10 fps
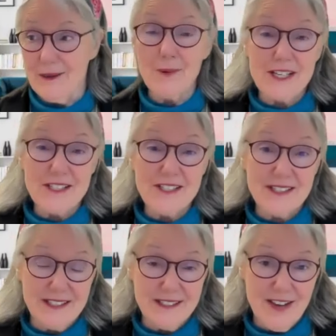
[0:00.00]

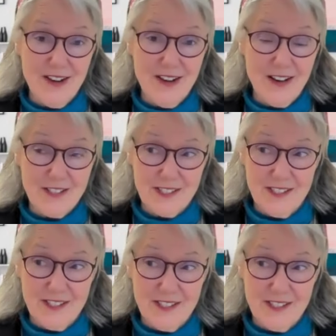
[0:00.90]
poison and
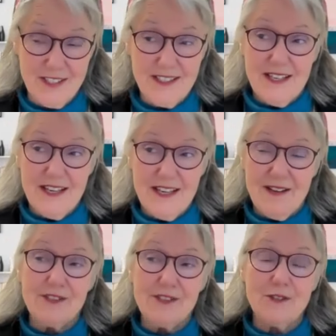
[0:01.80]
toxic
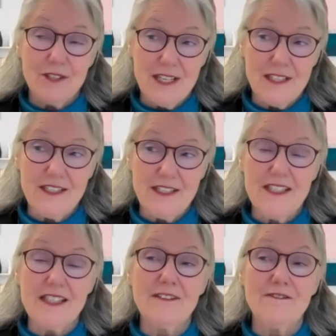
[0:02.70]
and was
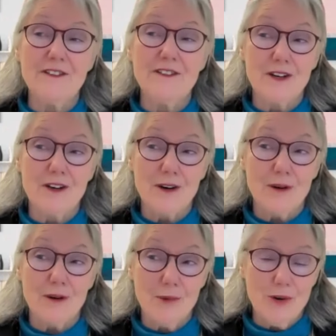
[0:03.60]
creating even
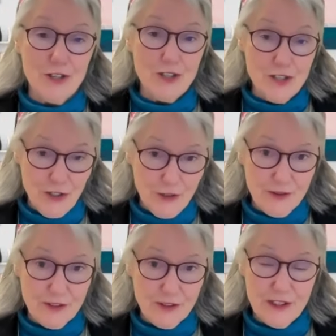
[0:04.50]
more
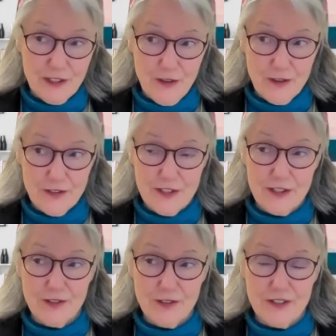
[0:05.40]
children, adults,
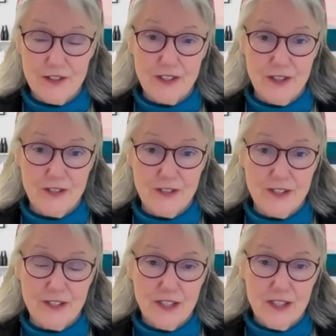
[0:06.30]
children, adults,
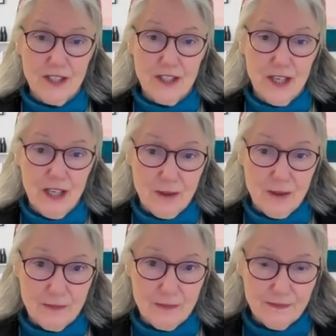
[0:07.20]
uh,
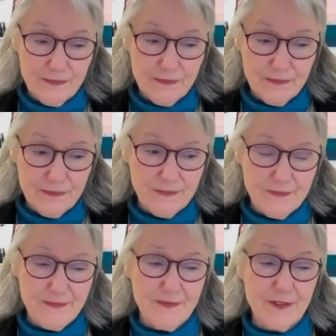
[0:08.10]

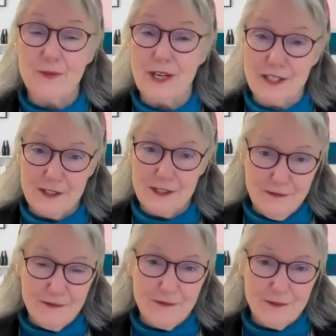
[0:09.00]
the reign of
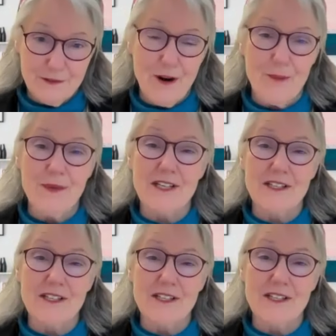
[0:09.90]
trauma and
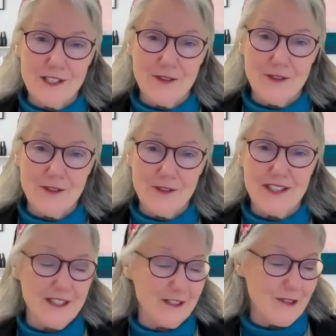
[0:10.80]

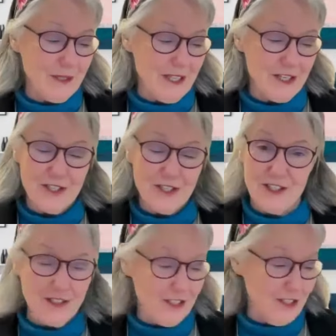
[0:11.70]
tyranny and
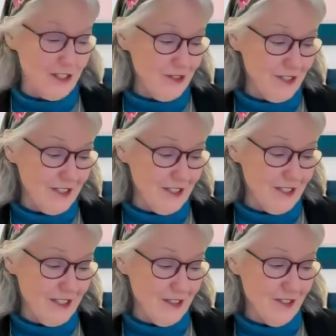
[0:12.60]
domination continues and
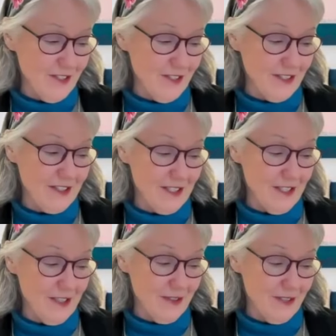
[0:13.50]
continues and
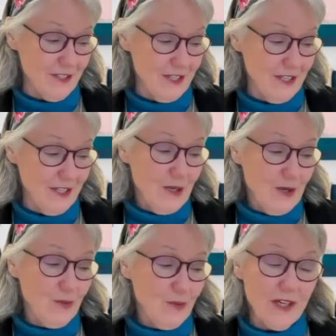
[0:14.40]
continues.
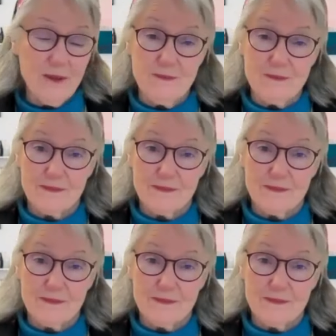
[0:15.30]
Well,